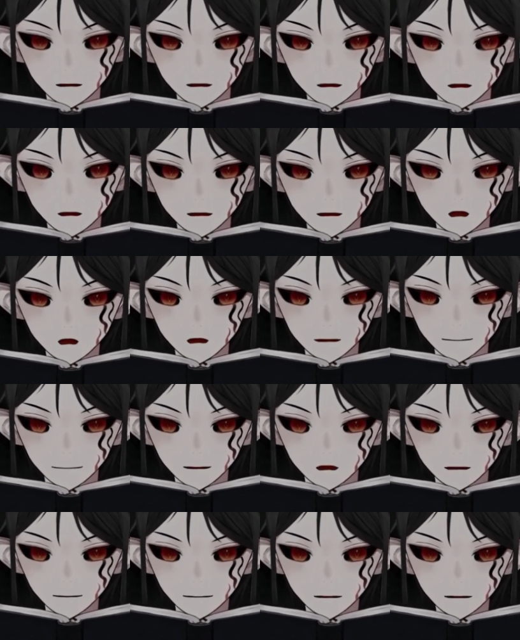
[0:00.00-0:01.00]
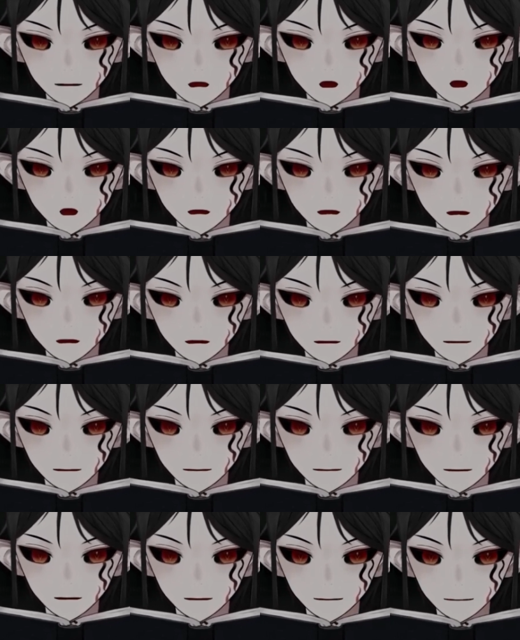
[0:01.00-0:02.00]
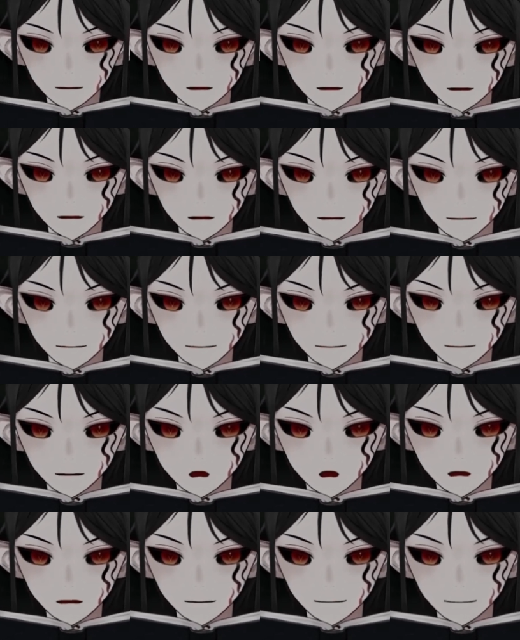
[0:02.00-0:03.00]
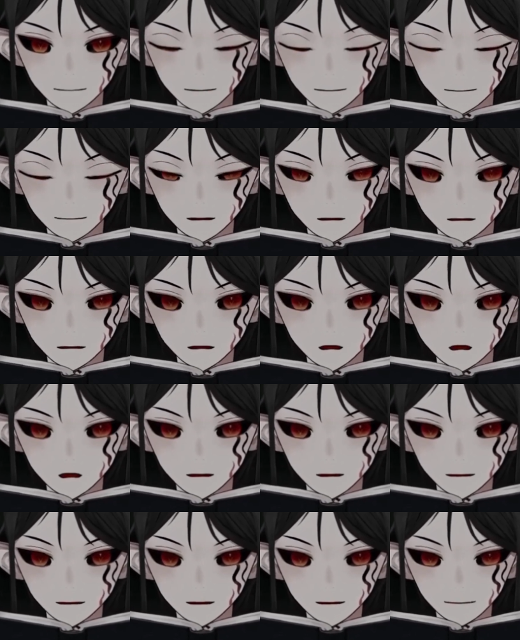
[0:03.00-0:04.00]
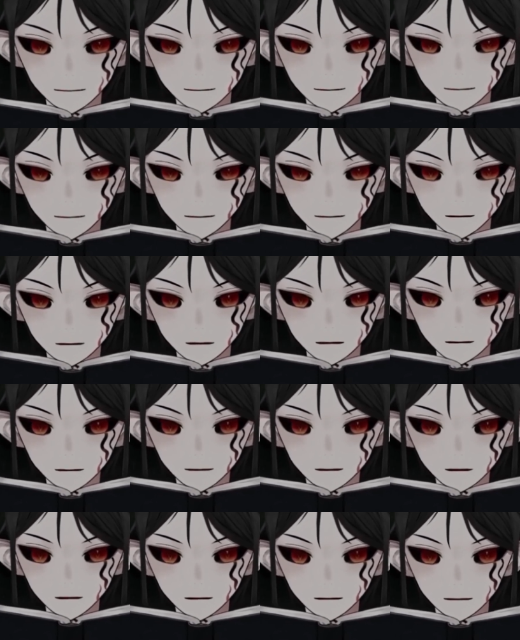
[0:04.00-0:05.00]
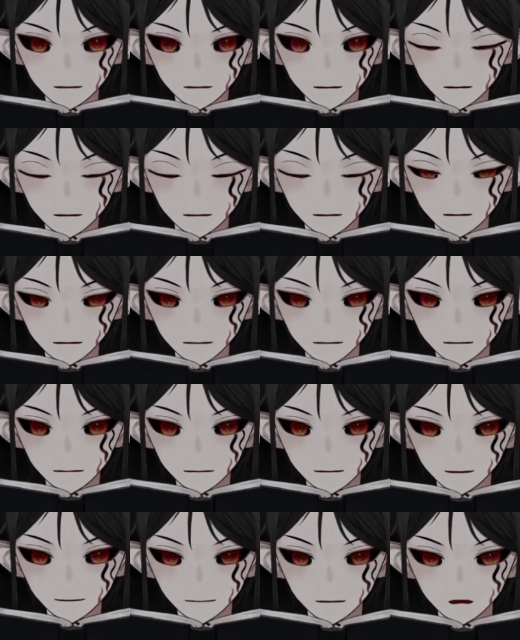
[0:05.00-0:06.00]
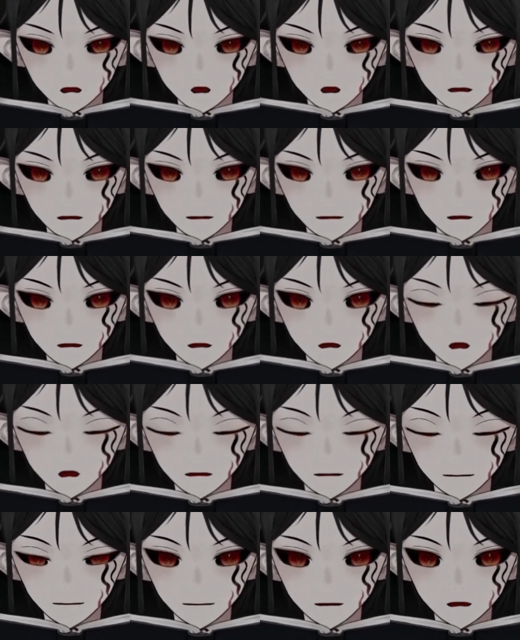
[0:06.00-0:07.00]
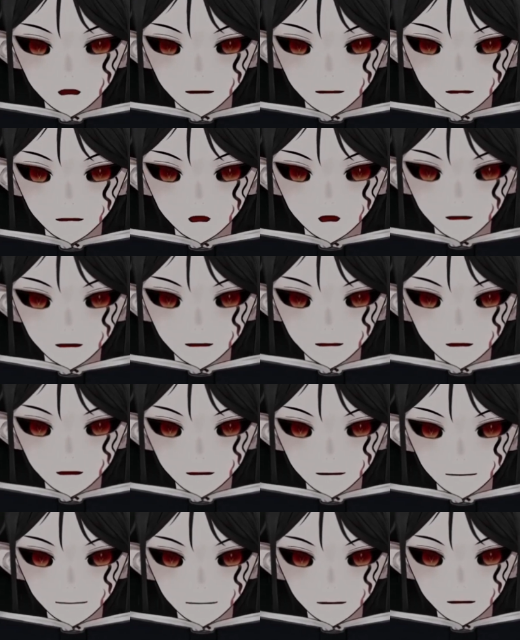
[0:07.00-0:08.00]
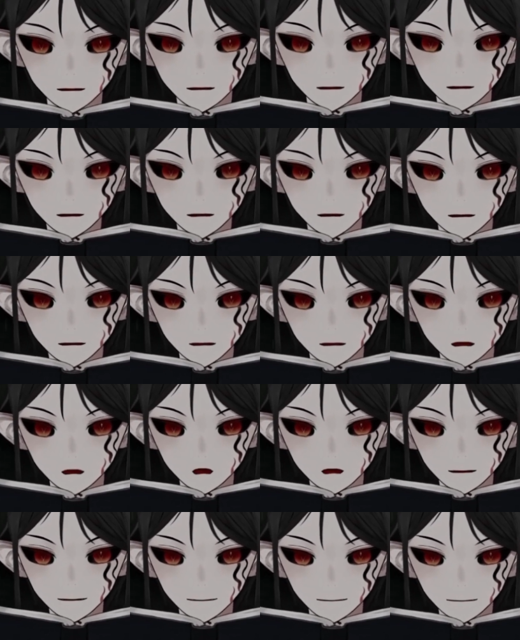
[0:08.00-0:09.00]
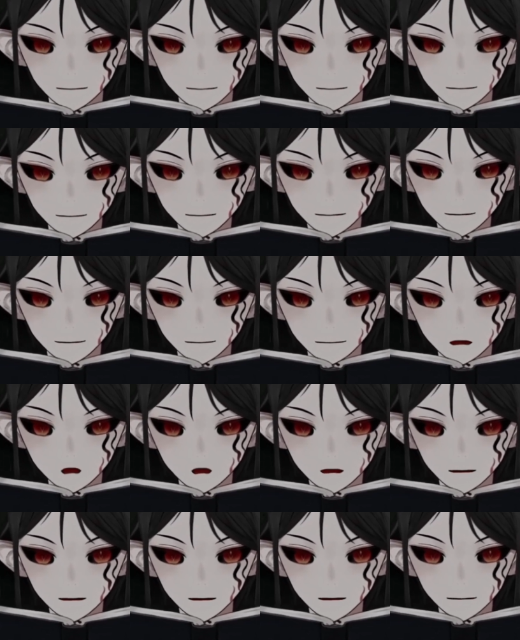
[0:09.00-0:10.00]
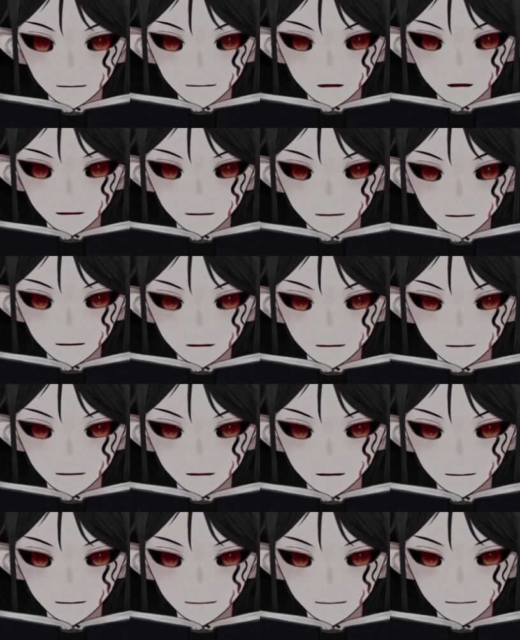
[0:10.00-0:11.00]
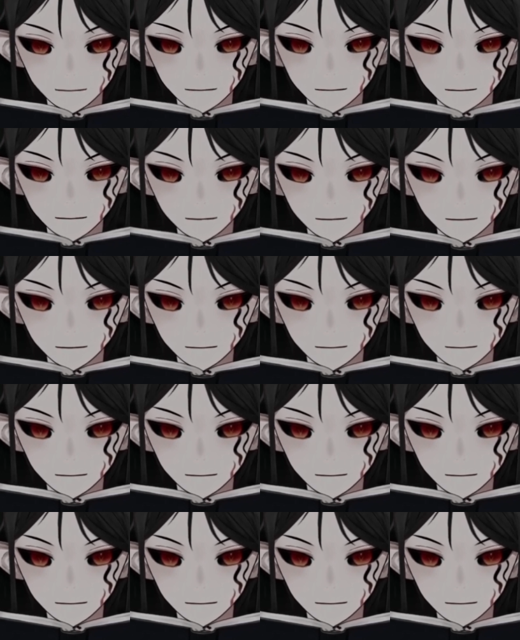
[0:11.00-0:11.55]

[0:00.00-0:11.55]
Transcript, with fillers: I came down the ladder, leaping into his arms as I cried against his shoulder. What's wrong, kiddo? Have a bad night? He asked, smiling but clearly concerned.